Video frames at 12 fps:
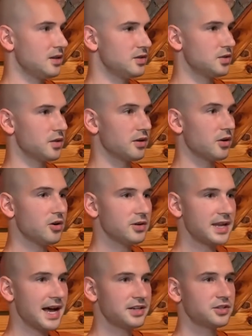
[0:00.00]
So they're all
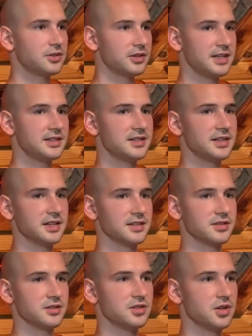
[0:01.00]
natural instincts.
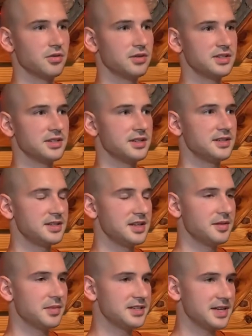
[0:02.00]
There's no reason to see
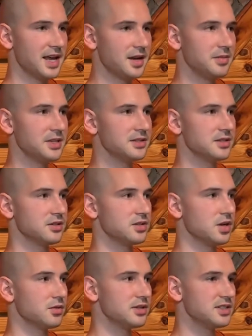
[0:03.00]
them as enemies. There's
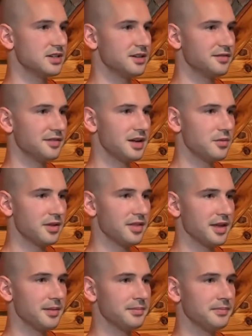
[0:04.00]
no reason to fight with
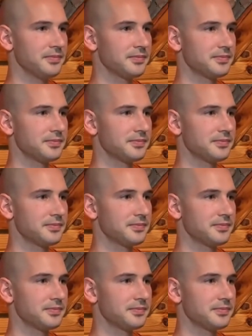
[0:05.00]
them.